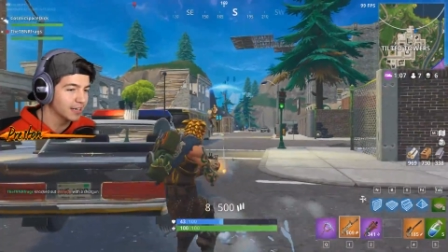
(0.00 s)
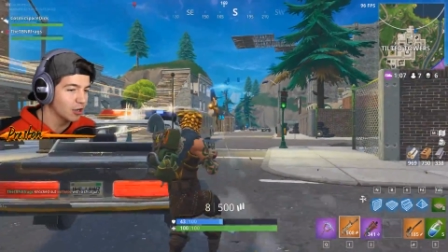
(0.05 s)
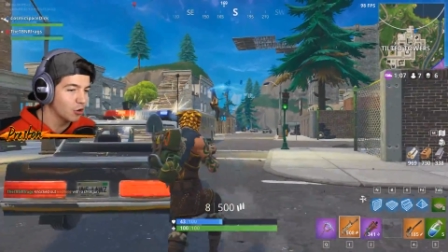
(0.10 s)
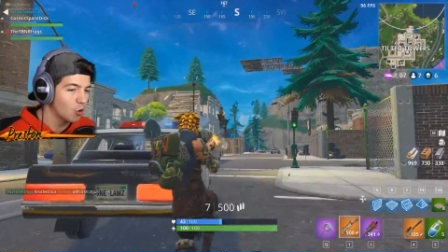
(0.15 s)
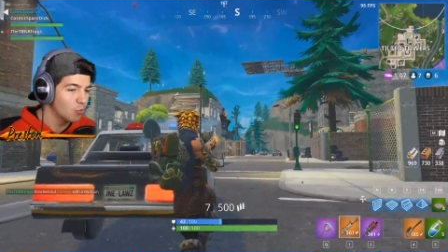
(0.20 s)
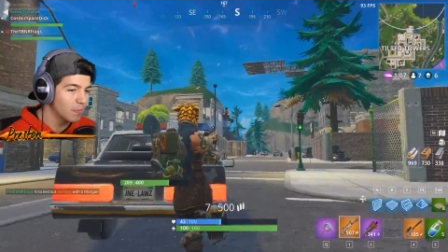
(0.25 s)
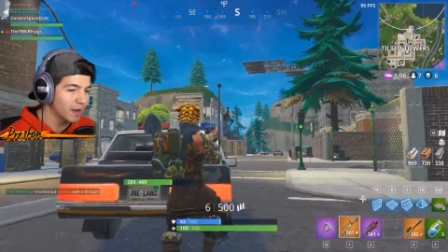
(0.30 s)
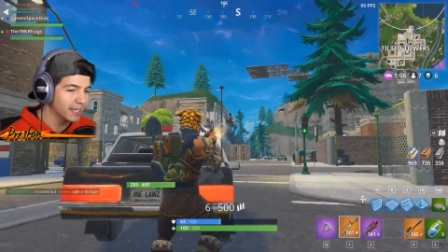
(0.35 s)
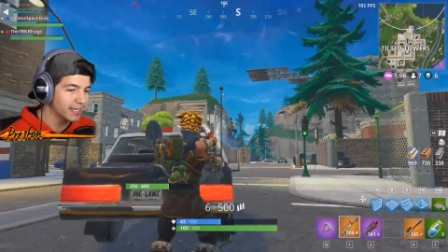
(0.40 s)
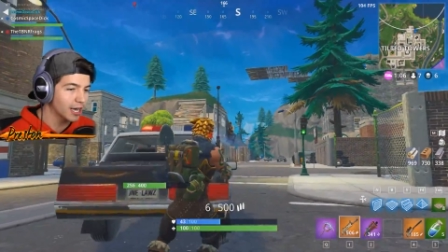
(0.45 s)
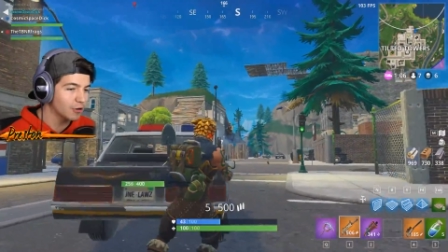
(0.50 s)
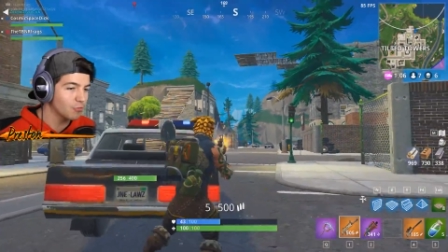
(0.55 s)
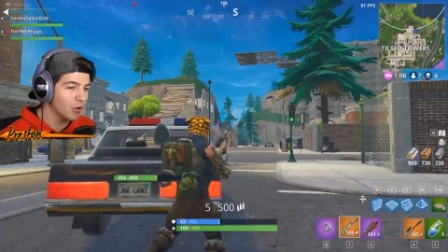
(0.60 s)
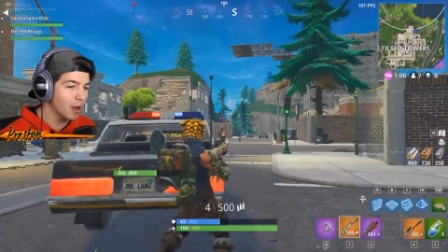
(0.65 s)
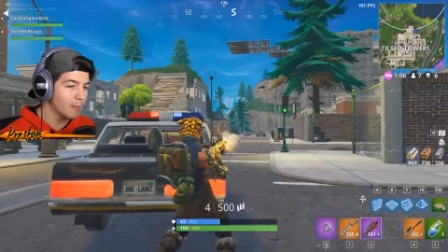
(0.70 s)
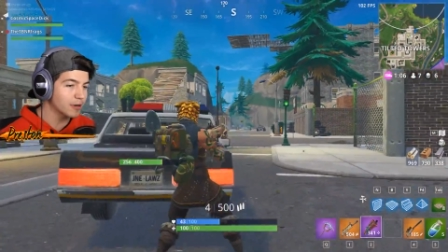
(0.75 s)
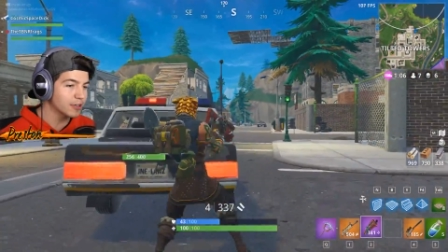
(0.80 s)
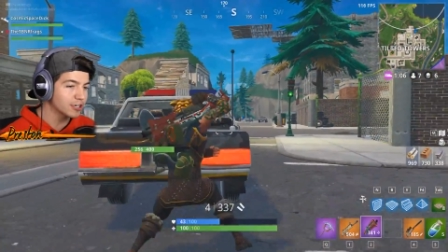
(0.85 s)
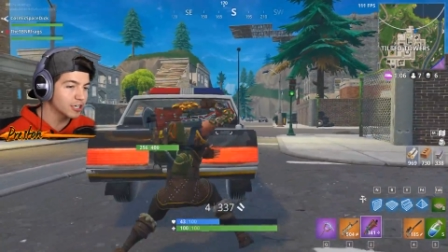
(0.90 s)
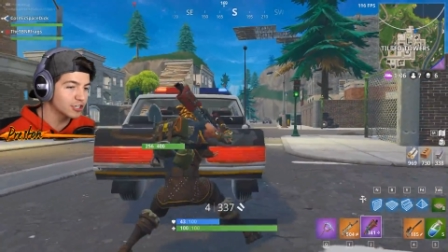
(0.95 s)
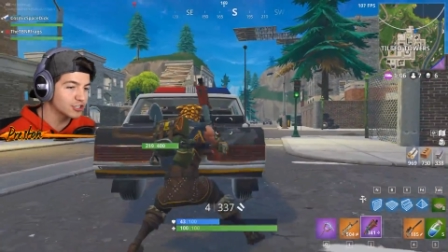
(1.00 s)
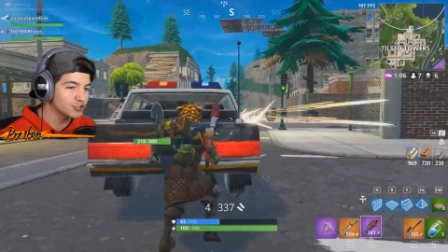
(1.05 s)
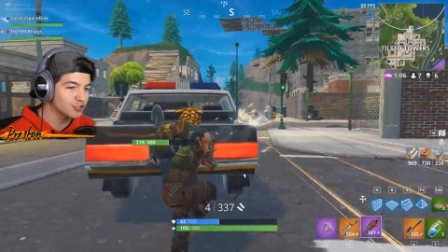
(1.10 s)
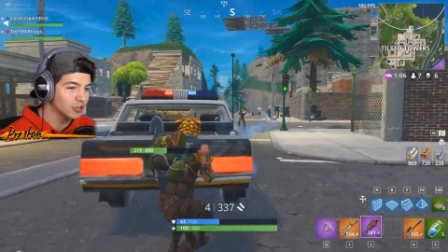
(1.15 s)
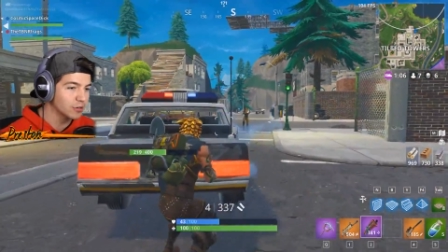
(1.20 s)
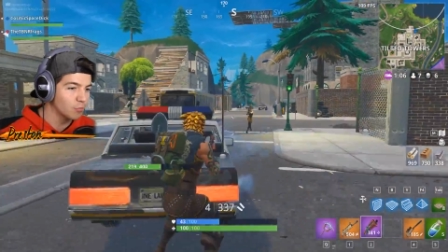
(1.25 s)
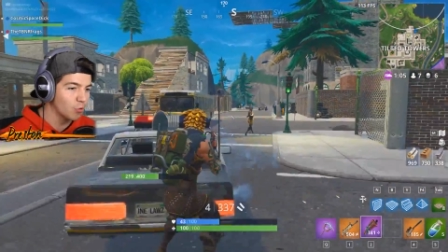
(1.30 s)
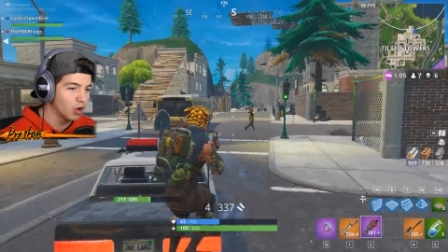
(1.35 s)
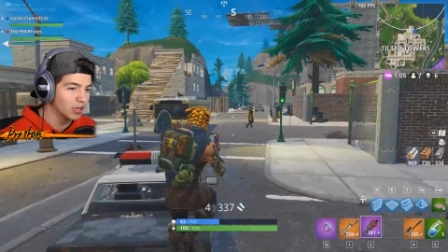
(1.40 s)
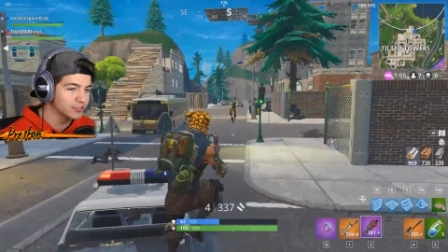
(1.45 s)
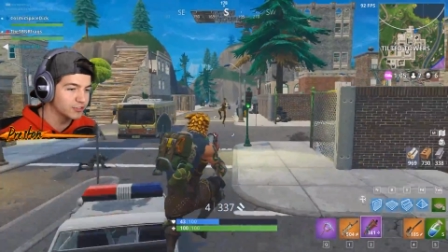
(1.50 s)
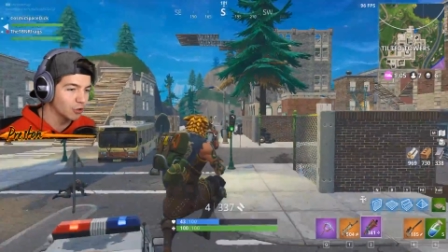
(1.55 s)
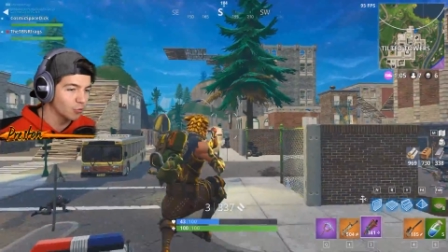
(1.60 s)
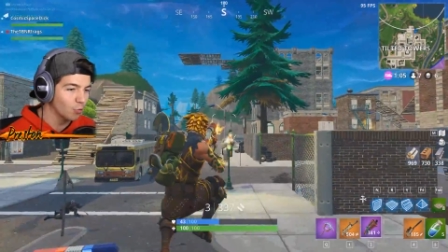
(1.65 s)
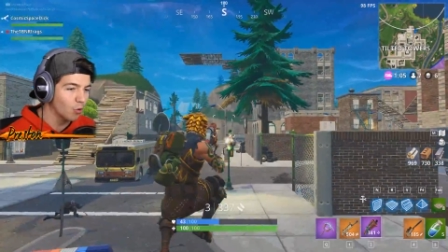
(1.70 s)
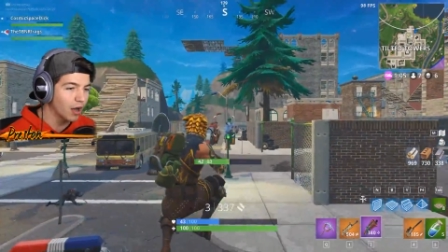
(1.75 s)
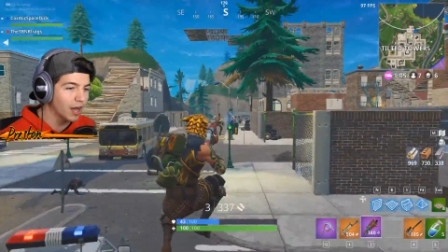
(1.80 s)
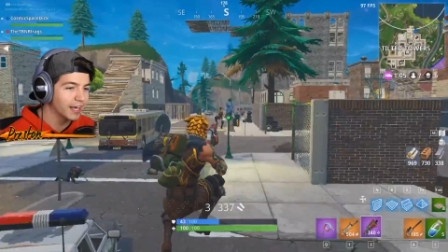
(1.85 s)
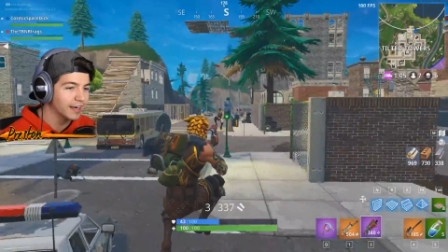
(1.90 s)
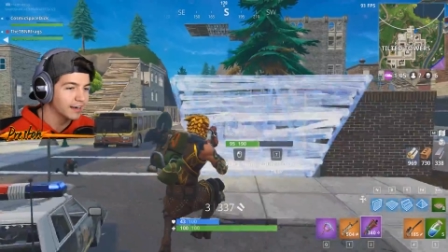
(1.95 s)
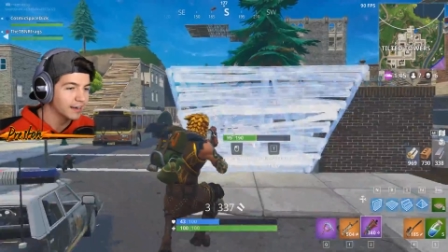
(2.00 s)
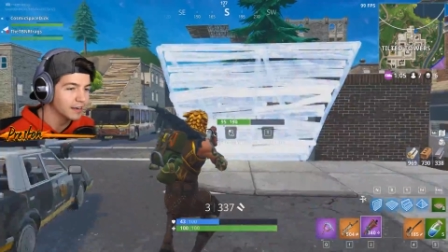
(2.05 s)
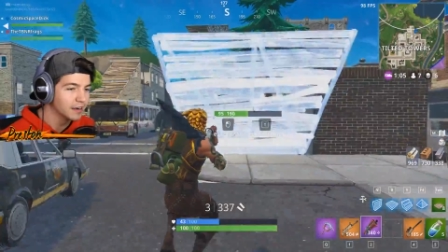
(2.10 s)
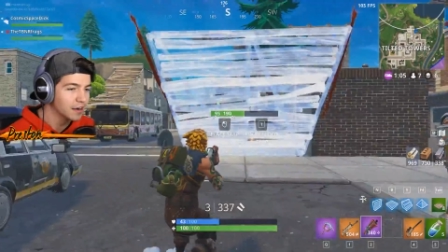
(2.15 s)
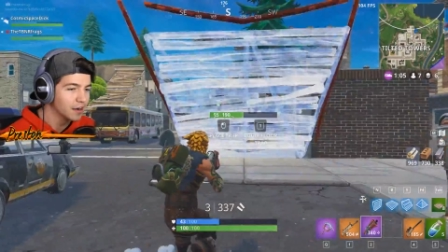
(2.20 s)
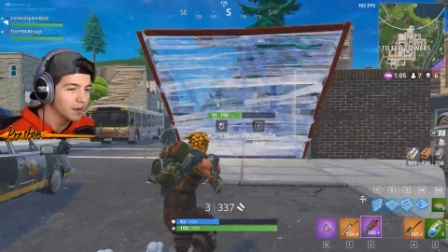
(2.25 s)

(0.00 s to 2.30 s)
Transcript: Oh, my God. Robert, are you going to shoot him once or what?